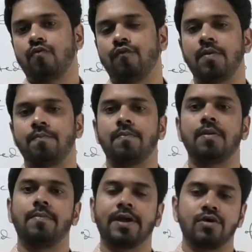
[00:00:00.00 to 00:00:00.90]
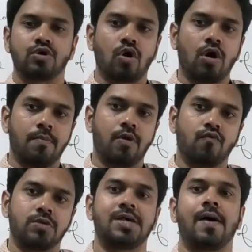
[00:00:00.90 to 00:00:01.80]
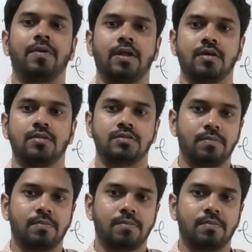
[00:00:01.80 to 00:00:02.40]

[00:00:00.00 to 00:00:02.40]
wherein people begin to talk about what's happening.